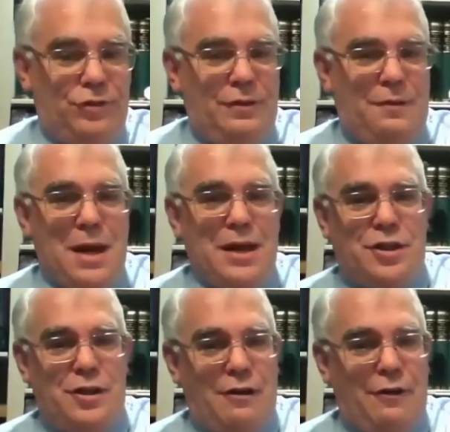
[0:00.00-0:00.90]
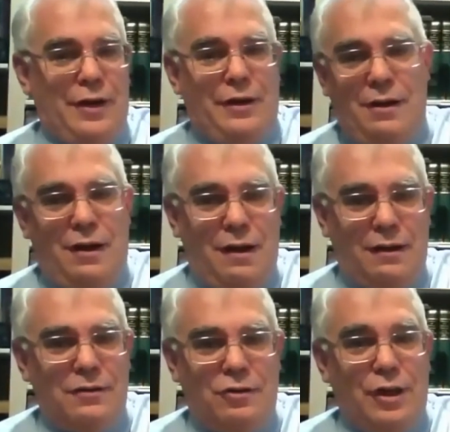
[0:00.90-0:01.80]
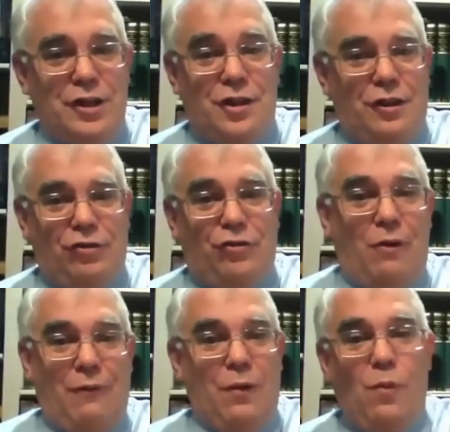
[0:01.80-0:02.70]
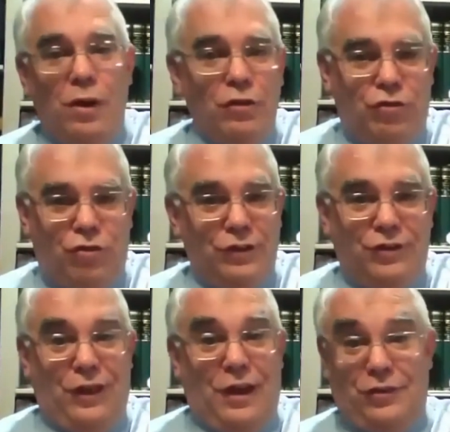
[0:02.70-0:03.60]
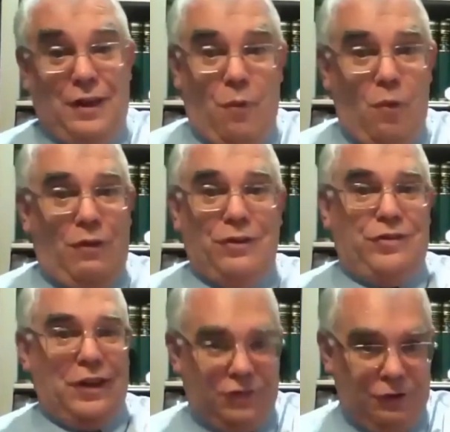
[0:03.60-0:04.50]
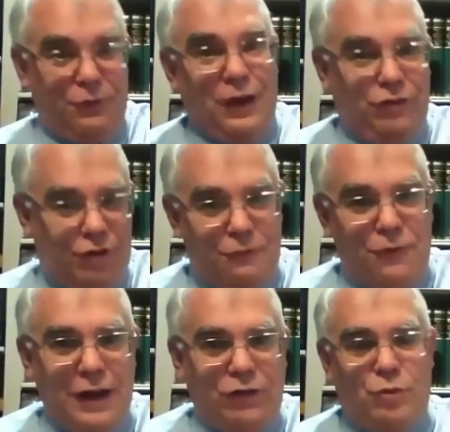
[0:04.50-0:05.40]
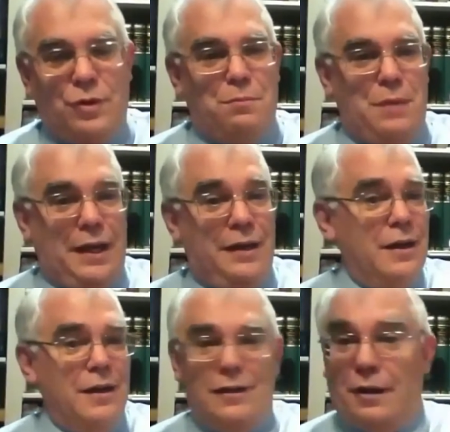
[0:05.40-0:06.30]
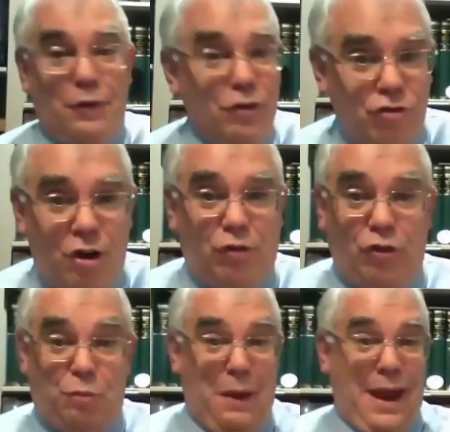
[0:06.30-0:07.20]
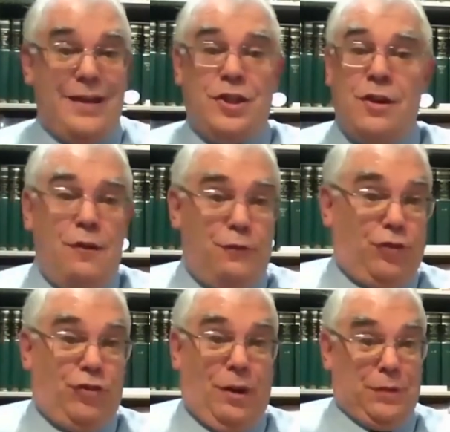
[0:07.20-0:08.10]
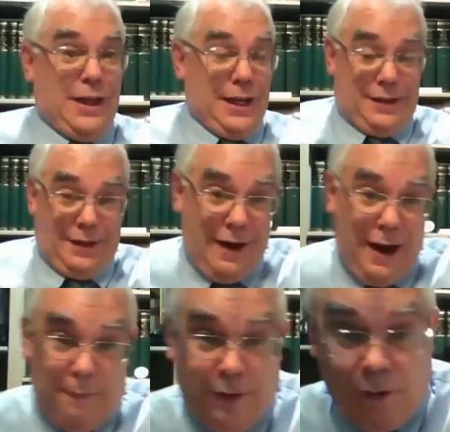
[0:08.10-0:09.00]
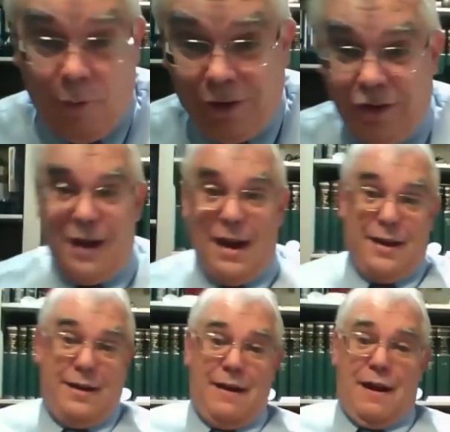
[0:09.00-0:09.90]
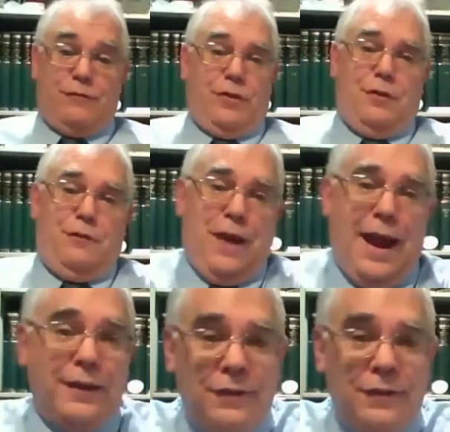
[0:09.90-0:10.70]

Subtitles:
imaginary creation of the story, Wilson says that Warren says it face to face with Meade. There is no dispatch for something that didn't happen. It wasn't added after the fact.